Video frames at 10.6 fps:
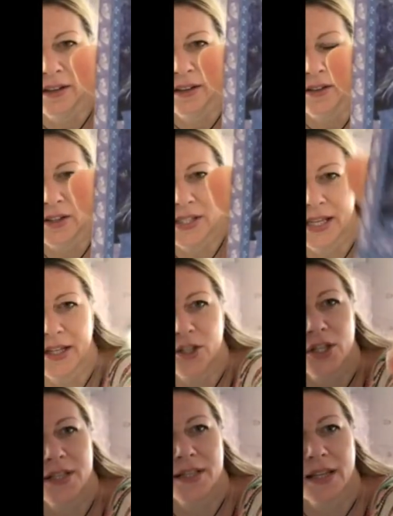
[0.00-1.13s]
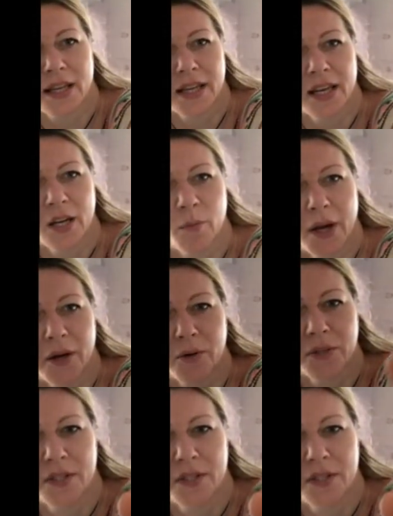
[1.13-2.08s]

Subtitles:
Looks like she's thinking about